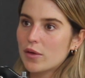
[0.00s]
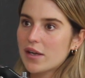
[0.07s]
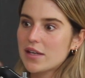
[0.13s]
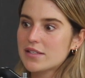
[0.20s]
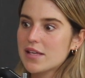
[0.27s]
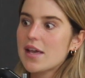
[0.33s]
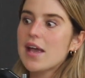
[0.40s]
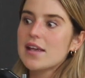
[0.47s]
and I
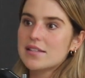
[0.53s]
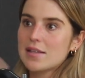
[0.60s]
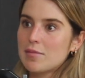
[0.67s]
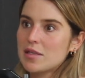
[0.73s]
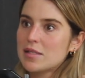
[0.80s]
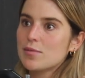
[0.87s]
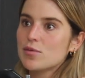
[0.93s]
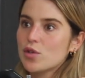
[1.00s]
say, hey, send
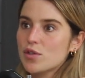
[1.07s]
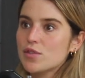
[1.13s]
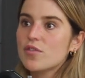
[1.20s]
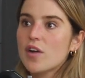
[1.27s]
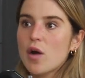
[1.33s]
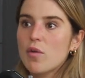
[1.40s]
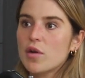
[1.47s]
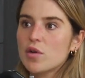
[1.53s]
me some songs
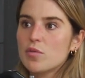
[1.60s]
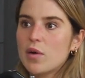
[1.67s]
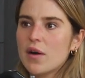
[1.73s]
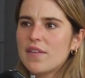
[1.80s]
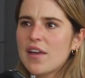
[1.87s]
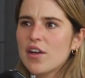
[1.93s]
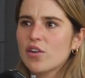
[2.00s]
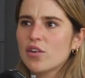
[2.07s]
for our
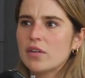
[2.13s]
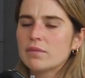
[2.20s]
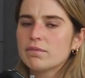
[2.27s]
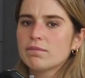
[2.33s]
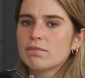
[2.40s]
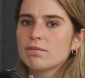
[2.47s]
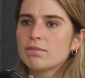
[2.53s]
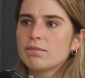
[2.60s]
one-on-one, they go,
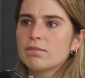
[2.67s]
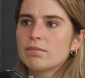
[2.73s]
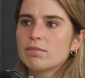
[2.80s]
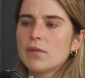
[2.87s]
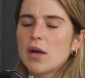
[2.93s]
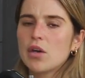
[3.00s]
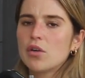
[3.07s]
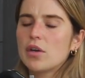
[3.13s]

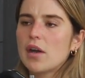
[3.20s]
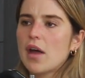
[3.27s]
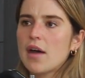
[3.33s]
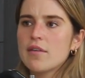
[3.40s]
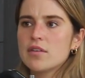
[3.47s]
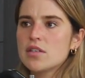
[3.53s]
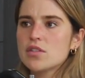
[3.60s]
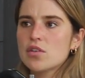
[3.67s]
I don't
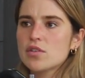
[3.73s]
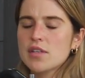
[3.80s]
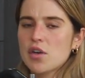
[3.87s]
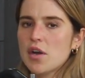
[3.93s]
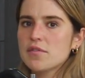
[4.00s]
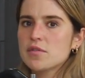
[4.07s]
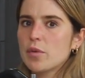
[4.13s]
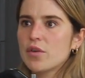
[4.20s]
have any songs. I
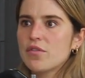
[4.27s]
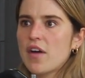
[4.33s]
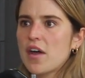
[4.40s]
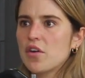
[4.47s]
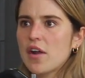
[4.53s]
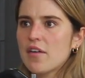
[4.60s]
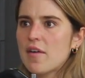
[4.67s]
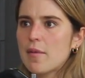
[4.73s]
don't have Spotify. I
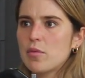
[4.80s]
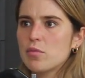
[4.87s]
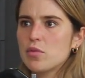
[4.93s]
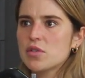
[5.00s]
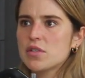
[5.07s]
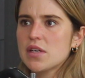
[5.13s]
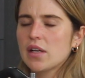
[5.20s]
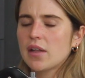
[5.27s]
don't have Apple
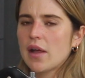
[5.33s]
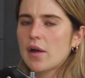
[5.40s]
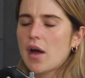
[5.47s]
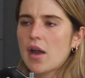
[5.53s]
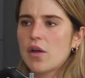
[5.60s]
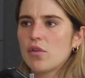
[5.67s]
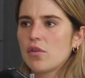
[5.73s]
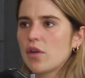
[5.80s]
Music. Like
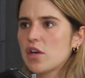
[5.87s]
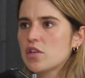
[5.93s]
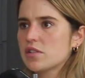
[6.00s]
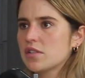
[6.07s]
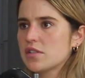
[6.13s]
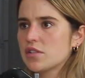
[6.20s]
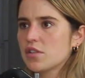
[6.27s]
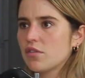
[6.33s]
I just
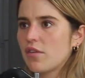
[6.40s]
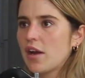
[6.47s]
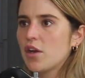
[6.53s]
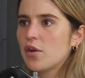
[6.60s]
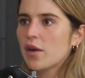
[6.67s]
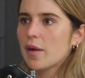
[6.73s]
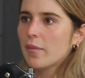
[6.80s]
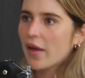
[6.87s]
listen to the
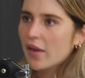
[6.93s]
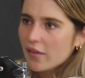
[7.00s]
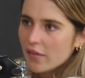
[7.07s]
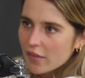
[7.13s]
radio, and I'm like,